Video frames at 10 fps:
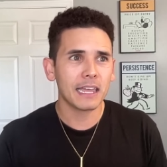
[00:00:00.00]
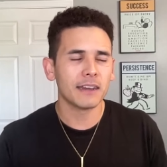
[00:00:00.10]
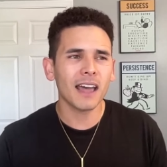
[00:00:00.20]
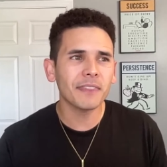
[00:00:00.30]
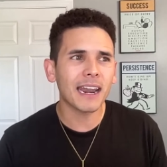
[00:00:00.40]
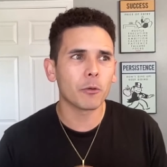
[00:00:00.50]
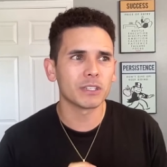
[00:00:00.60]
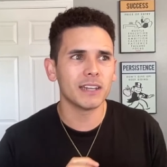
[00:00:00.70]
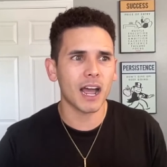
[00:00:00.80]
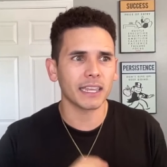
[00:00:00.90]
not that I
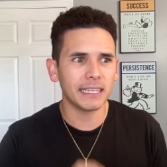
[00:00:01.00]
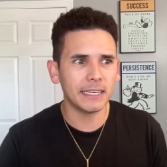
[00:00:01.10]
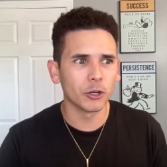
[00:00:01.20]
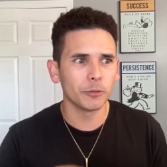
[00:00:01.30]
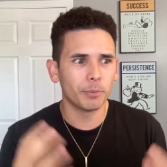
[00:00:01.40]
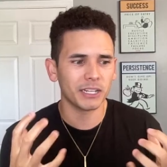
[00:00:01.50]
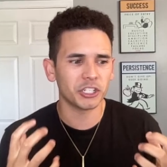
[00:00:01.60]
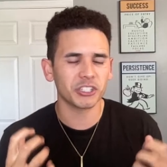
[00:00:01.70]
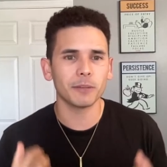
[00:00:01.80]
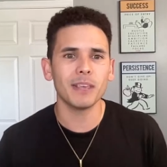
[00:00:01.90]
was not healed, but
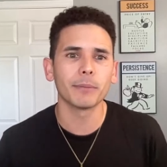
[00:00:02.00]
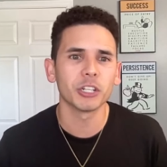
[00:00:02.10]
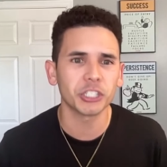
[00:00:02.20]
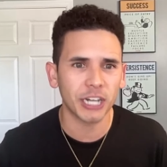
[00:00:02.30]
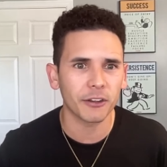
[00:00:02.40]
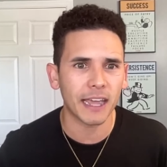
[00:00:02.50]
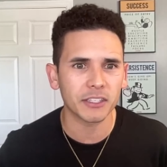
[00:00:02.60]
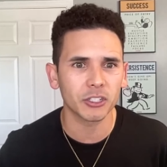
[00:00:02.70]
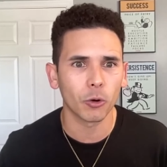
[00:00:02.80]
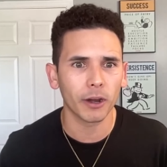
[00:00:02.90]
just to be able to share
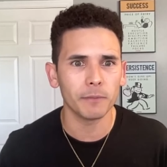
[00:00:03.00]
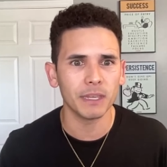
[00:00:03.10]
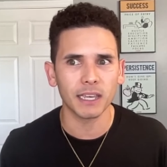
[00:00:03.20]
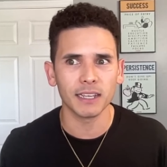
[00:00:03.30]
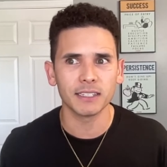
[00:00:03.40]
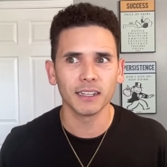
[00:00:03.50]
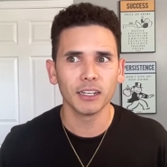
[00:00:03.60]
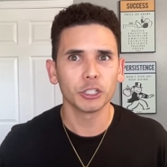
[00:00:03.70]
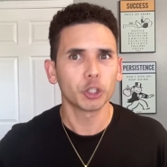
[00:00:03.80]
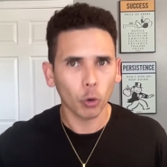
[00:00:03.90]
that story because
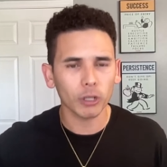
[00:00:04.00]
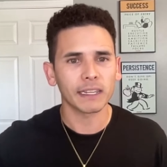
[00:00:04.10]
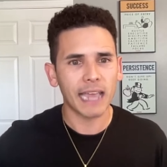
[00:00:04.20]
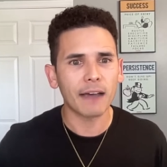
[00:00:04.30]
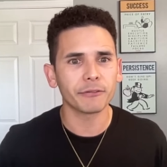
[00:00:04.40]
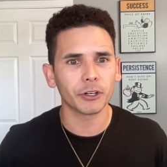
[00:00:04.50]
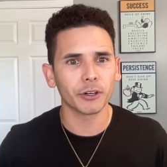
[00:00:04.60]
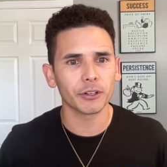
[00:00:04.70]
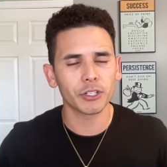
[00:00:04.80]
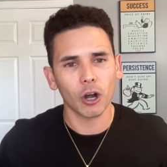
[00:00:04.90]
shortly
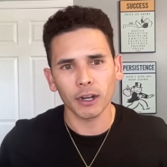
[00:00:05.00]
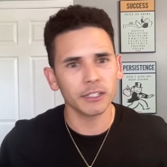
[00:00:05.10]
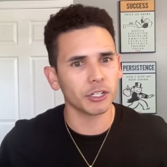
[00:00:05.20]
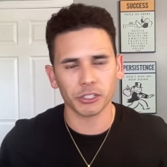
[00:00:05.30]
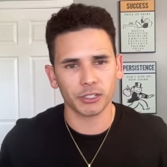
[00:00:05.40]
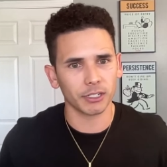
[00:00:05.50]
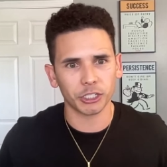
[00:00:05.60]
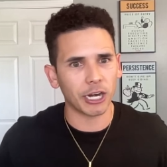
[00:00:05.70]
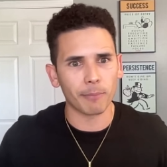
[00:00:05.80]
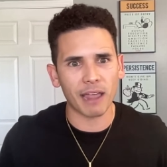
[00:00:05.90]
after starting just to
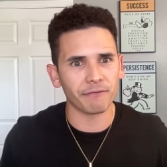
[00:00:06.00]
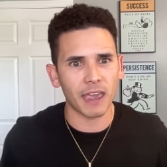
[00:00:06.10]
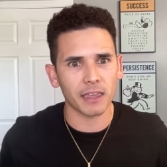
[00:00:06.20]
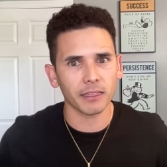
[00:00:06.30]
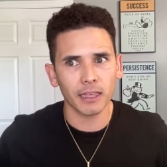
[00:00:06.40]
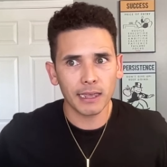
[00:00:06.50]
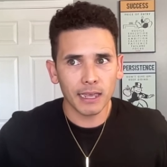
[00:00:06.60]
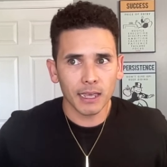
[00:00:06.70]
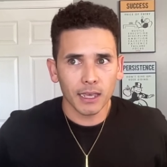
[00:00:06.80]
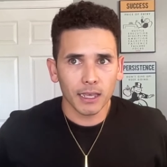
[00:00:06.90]
share my faith,
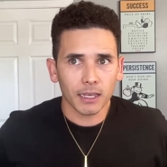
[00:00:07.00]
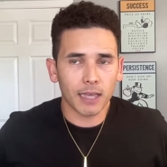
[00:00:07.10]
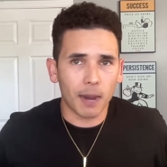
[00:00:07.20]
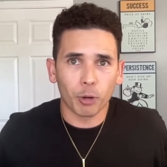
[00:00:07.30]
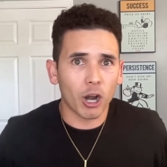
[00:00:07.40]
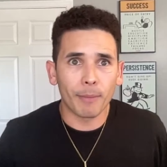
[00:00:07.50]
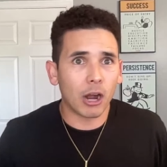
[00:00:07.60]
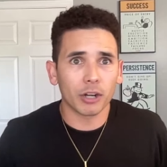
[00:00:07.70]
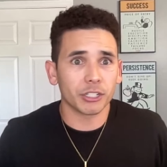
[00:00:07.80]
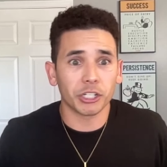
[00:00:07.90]
God put it on my
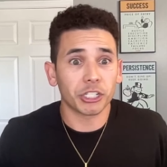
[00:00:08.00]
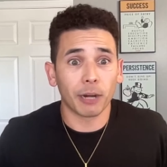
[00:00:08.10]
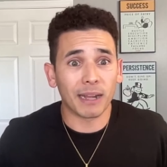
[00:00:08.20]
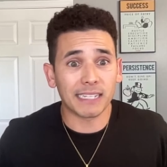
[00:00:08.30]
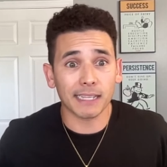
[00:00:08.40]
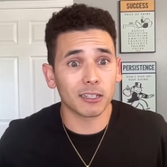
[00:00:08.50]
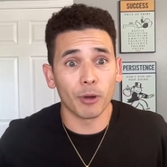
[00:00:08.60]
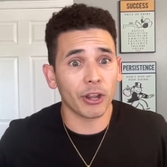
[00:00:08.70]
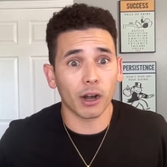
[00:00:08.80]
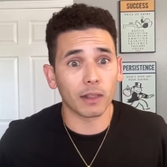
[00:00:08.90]
heart to just share my
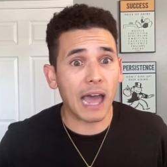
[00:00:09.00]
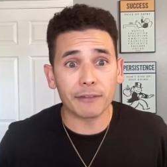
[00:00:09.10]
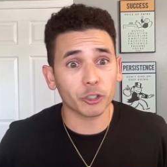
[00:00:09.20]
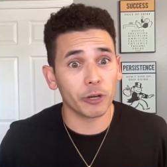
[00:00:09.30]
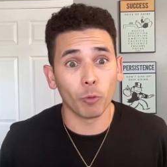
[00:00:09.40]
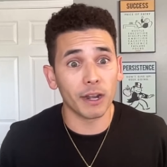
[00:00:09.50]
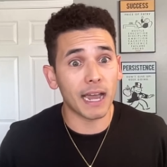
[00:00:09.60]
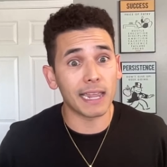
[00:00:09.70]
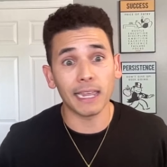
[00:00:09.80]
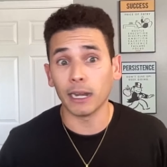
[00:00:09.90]
testimony on a live stream one
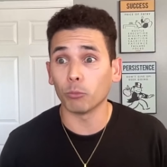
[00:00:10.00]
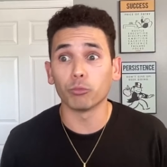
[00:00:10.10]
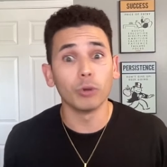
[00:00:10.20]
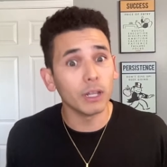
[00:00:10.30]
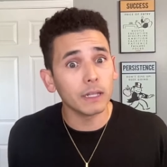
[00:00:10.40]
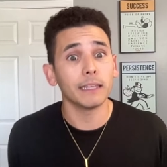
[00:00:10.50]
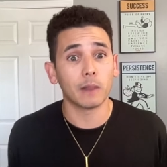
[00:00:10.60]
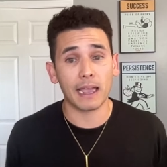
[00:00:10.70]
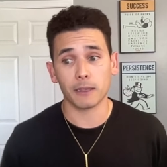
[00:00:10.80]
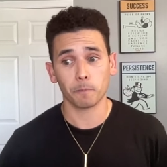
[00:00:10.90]
night. And it really
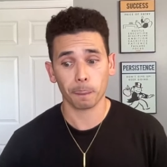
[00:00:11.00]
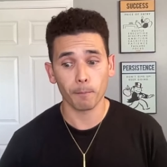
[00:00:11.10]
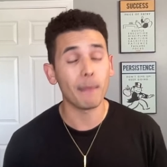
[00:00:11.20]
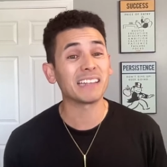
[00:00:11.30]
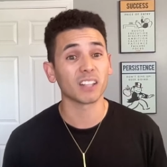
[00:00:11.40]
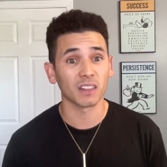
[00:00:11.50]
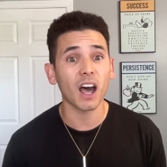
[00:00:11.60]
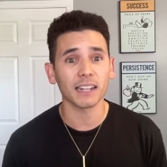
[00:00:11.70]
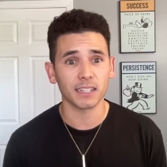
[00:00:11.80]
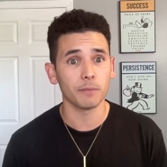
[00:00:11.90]
like meant a
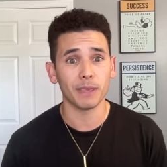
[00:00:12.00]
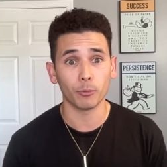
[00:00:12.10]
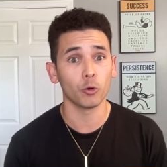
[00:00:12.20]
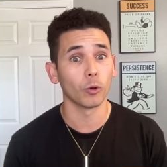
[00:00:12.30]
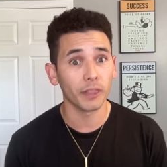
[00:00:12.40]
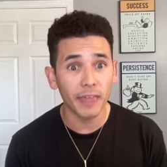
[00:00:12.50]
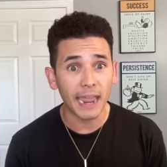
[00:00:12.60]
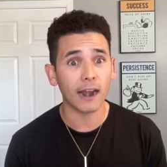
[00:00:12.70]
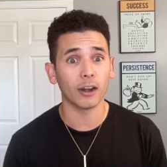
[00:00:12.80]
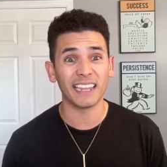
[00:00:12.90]
lot to the people who were
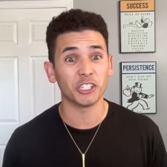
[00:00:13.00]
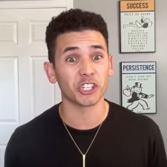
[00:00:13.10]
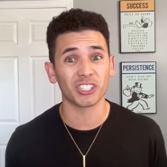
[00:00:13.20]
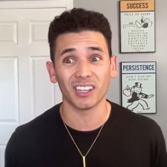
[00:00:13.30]
there and just